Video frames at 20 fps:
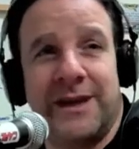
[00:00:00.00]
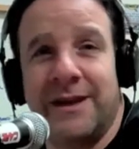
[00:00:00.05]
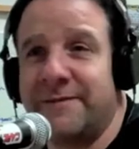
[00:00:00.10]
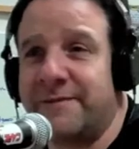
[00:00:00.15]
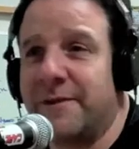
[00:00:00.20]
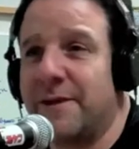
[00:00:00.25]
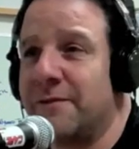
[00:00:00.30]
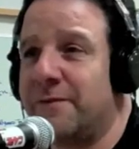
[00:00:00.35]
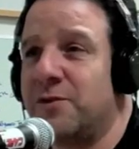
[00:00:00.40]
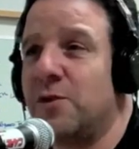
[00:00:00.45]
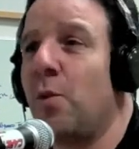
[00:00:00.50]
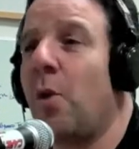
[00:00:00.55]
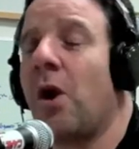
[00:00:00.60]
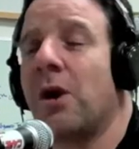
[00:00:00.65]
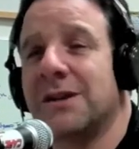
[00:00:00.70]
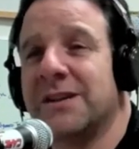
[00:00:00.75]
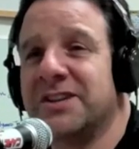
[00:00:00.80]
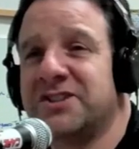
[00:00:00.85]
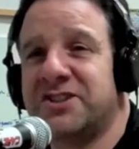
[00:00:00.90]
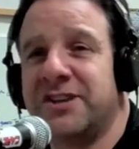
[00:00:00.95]
if if
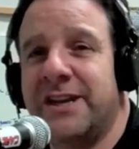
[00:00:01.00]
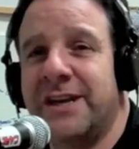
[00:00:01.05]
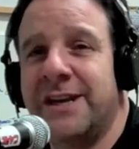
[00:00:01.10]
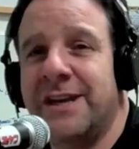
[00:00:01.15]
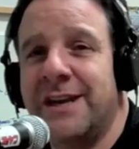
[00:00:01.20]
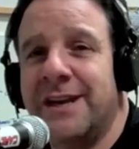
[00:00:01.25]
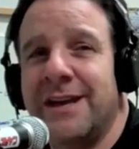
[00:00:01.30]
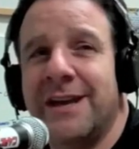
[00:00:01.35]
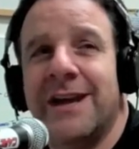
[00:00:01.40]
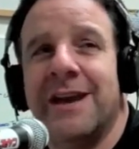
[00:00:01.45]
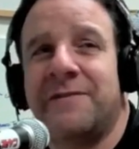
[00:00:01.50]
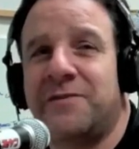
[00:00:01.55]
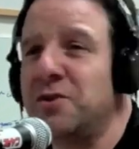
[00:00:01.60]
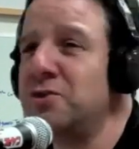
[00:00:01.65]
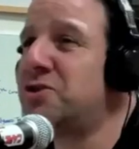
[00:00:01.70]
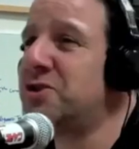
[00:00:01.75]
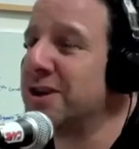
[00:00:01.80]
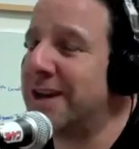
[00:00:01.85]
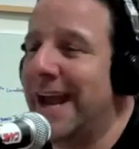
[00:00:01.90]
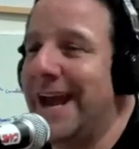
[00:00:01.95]
you are listening,
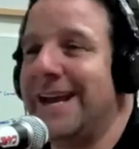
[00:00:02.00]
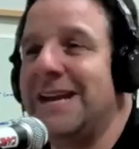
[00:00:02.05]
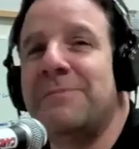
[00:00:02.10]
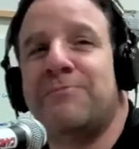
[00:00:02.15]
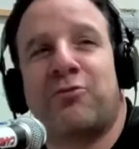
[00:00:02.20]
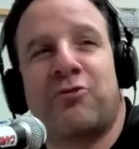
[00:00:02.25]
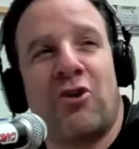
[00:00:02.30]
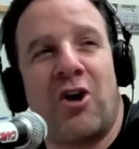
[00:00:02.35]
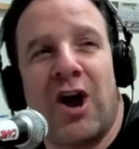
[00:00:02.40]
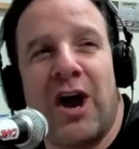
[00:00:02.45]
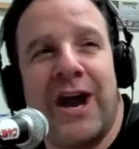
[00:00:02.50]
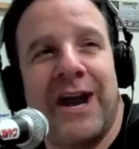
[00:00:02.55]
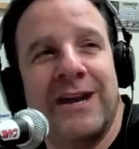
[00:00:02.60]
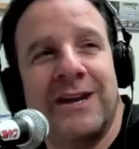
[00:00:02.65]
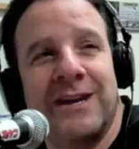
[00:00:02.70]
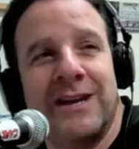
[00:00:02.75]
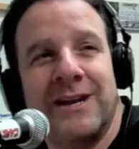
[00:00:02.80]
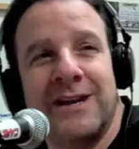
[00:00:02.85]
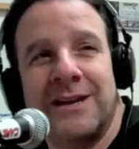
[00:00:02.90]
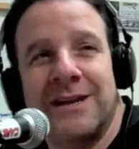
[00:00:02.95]
if you took any
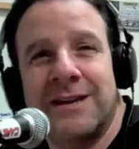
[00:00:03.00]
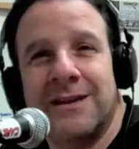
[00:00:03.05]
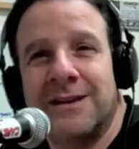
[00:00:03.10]
pride